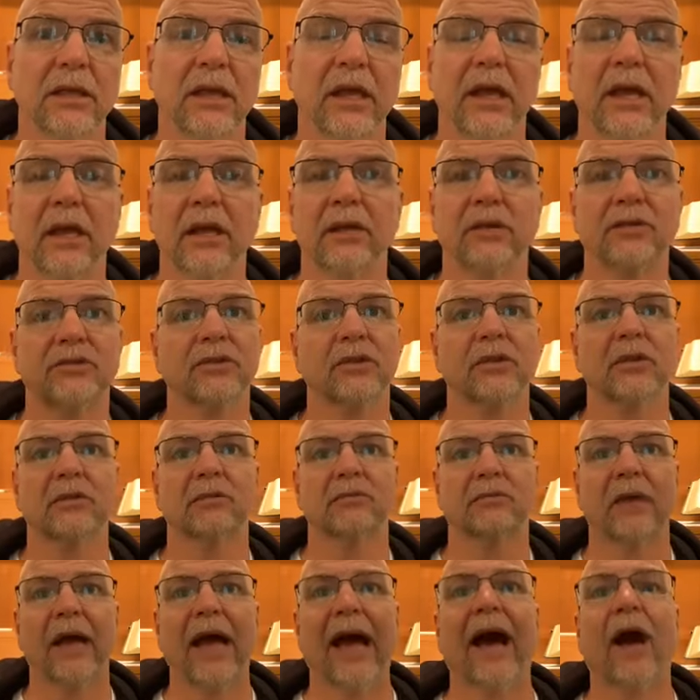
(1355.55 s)
And
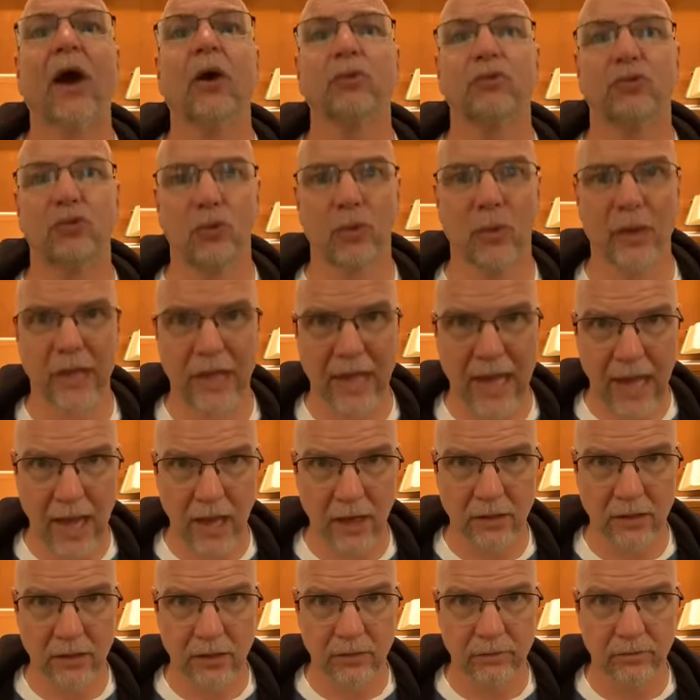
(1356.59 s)
how do we
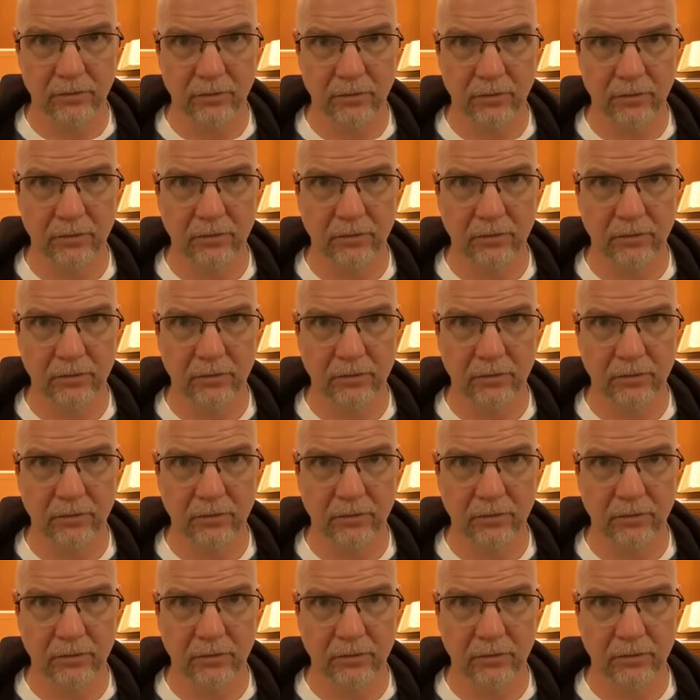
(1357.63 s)
act?